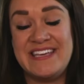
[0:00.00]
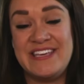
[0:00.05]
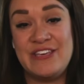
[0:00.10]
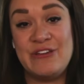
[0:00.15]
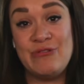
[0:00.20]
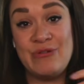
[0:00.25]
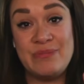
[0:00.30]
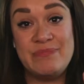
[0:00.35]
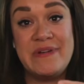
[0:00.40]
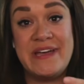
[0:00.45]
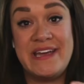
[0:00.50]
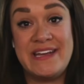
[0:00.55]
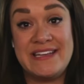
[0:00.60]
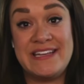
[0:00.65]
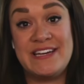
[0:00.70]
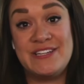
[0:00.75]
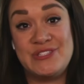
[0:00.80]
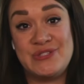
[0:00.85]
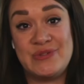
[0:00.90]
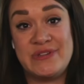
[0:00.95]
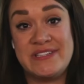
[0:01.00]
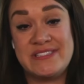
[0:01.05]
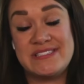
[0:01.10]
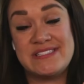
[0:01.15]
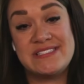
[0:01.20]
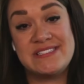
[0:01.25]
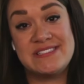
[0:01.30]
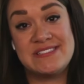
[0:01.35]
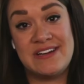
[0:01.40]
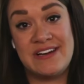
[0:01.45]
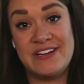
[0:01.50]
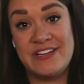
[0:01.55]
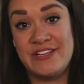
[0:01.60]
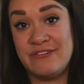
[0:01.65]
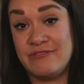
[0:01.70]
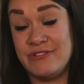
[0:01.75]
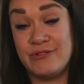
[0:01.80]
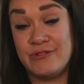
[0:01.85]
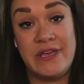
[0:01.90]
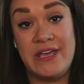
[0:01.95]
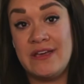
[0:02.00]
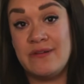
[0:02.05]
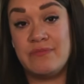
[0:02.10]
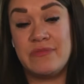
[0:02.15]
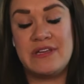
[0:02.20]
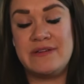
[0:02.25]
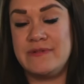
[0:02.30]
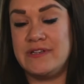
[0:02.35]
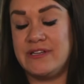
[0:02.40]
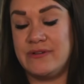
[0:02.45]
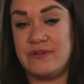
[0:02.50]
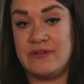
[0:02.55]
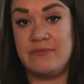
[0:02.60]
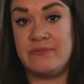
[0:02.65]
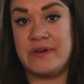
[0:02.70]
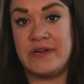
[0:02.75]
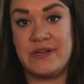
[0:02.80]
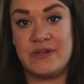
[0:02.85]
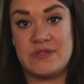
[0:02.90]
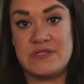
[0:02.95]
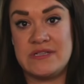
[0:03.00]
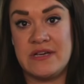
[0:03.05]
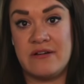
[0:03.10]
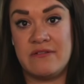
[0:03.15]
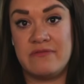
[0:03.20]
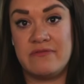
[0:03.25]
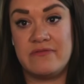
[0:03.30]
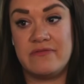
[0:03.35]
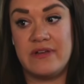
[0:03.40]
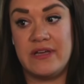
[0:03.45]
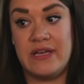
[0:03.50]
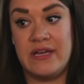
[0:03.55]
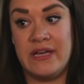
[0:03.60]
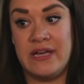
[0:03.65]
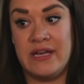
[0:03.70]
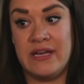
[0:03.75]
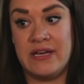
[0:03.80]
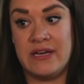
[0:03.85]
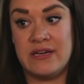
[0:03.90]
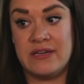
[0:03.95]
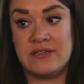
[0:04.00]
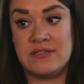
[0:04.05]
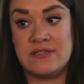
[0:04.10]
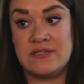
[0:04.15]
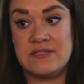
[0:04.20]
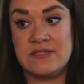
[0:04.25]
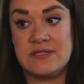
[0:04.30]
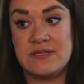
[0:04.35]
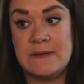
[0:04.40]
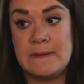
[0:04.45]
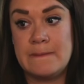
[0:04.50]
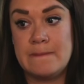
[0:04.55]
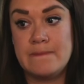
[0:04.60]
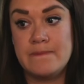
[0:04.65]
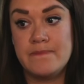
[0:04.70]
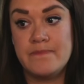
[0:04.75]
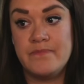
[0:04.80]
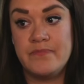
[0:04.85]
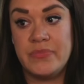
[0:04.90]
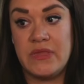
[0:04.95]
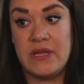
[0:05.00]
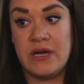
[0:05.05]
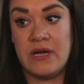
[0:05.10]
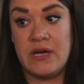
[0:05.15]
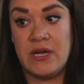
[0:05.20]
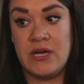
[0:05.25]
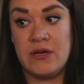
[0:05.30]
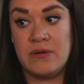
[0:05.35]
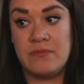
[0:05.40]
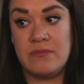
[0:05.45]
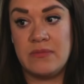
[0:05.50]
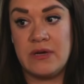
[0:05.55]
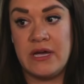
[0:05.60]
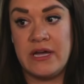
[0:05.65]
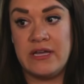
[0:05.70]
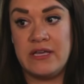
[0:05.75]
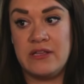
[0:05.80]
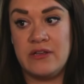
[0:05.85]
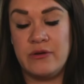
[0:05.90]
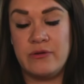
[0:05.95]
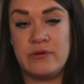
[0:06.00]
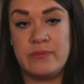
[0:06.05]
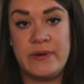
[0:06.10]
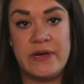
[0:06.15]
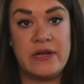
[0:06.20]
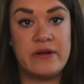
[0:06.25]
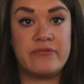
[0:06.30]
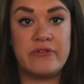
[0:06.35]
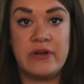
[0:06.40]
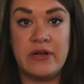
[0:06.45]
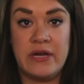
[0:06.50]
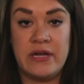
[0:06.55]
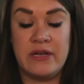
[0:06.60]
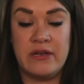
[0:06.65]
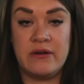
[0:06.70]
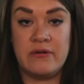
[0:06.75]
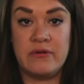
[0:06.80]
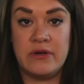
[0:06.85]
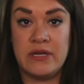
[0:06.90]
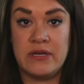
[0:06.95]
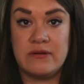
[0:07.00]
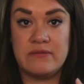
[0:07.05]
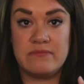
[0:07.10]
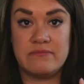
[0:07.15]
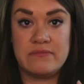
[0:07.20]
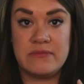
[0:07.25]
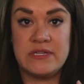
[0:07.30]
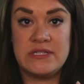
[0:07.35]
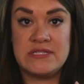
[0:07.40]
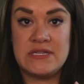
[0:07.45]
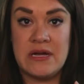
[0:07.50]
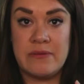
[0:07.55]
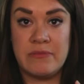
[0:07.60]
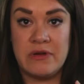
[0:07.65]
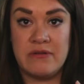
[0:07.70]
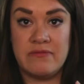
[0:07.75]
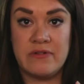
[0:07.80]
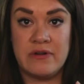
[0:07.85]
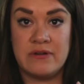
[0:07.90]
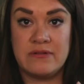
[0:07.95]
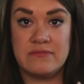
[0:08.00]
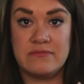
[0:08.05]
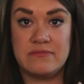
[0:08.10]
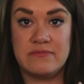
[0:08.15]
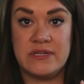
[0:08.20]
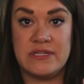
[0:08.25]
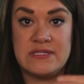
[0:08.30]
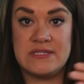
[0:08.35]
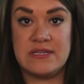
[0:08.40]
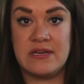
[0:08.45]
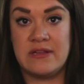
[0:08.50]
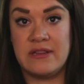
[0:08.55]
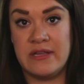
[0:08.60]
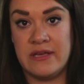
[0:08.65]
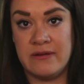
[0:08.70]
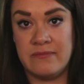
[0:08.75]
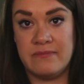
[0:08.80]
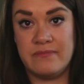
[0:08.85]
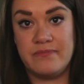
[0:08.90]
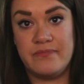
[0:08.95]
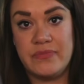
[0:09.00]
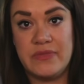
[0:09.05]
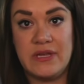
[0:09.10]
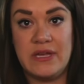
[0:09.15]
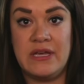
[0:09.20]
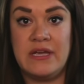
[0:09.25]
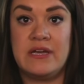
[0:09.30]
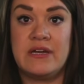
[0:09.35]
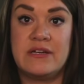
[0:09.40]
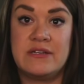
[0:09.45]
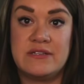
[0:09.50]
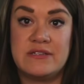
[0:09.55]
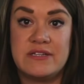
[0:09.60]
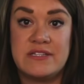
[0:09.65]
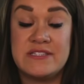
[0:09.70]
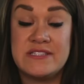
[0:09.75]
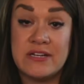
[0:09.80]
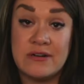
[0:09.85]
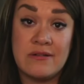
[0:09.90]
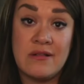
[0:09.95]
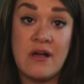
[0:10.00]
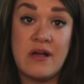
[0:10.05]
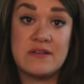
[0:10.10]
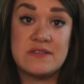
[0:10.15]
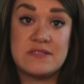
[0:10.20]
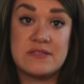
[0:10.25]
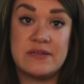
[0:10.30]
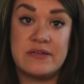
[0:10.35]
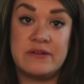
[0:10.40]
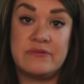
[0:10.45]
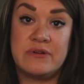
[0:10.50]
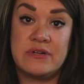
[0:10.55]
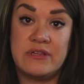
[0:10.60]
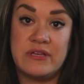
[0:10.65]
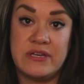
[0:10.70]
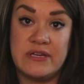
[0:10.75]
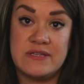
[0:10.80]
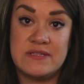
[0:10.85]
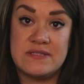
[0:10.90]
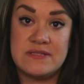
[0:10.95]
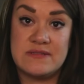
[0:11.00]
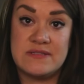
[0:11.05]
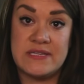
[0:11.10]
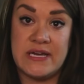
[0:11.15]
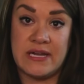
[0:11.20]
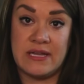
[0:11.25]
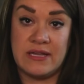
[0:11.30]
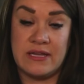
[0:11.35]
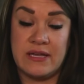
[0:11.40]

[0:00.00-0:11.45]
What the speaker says: you've made that choice. This is on you. You can't blame anyone but yourself. And I can go to bed every night knowing it's not my fault. It's on them. And it's their loss. It really is, sadly.